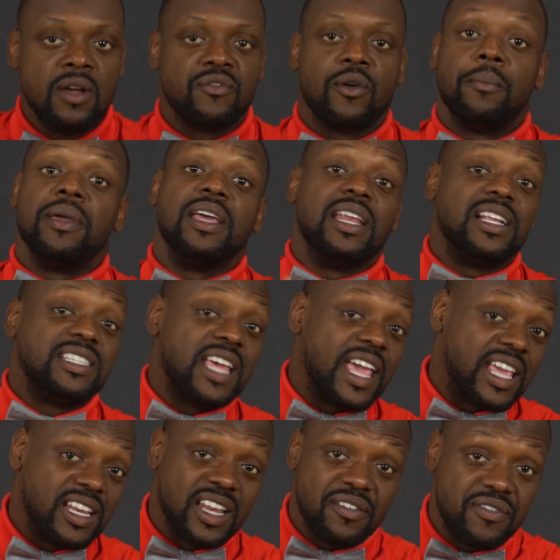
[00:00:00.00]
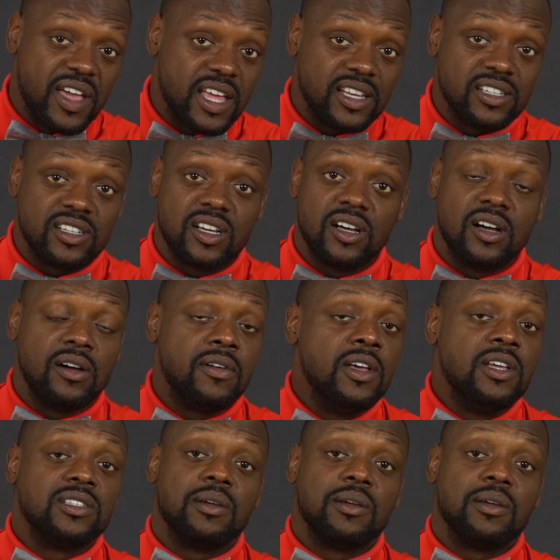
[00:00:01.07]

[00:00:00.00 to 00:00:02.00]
from being taken advantage of